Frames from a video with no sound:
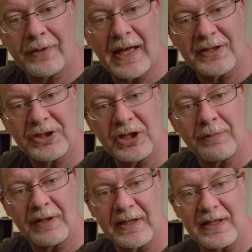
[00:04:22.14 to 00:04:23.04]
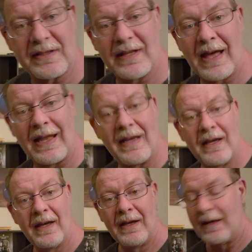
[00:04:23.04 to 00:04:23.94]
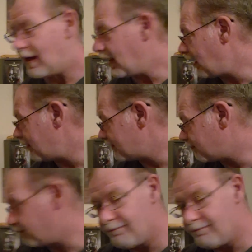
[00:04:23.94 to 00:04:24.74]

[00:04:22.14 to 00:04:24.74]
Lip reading: last year, because I just thought I was,